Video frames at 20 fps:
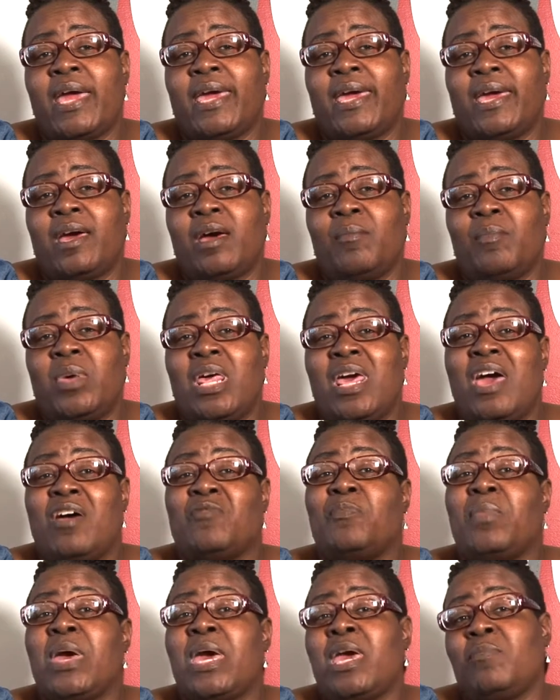I am and
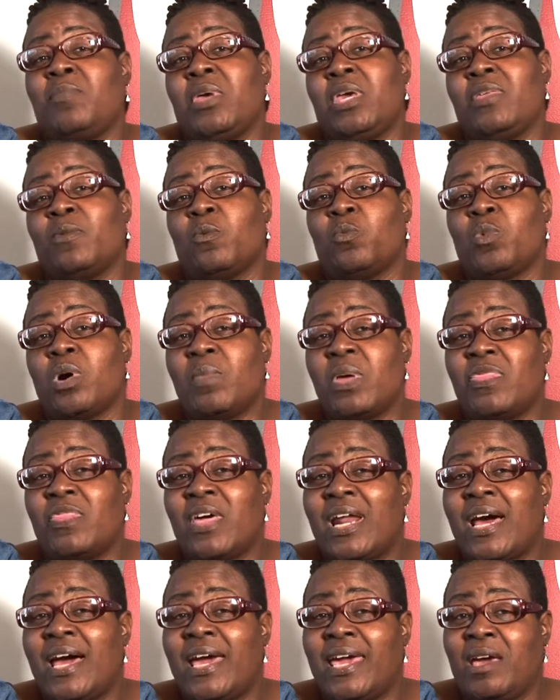have made me the woman
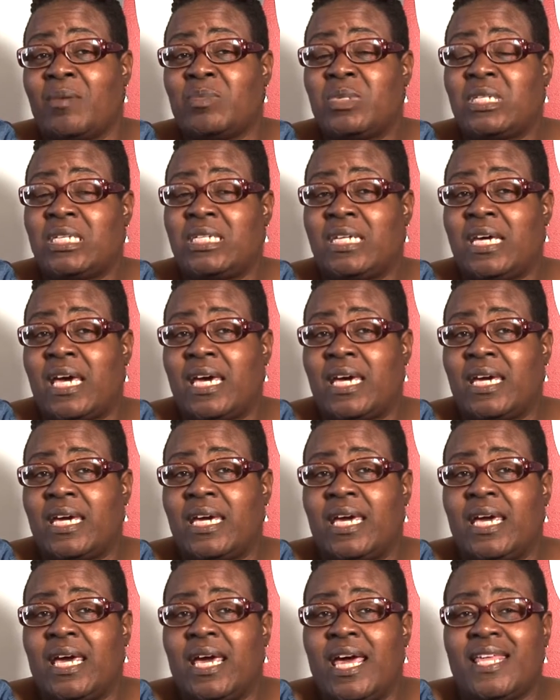that I am today
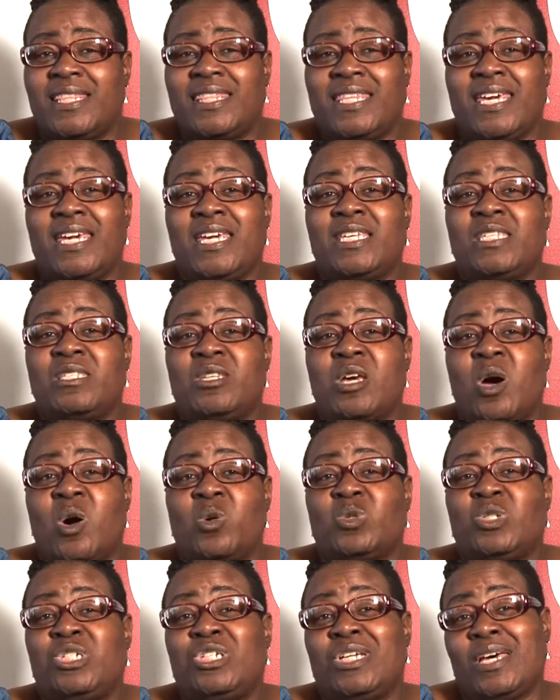things
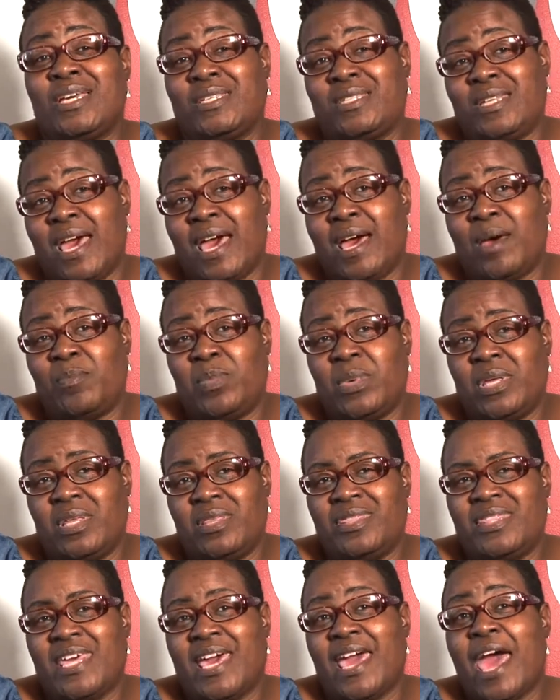don't just
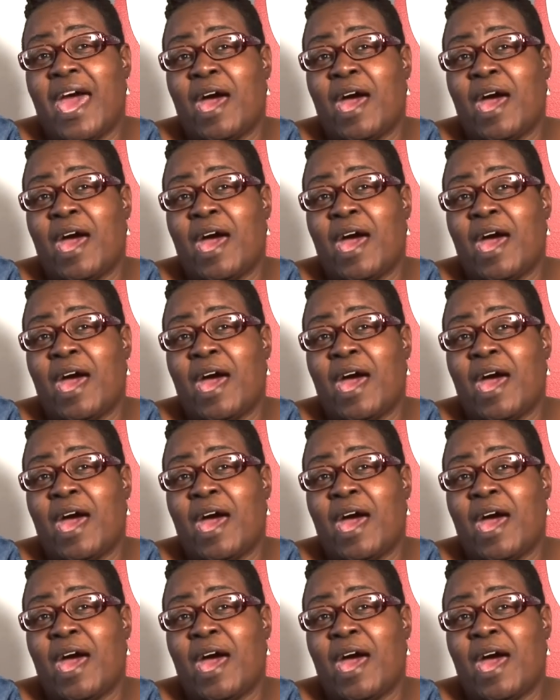happen, they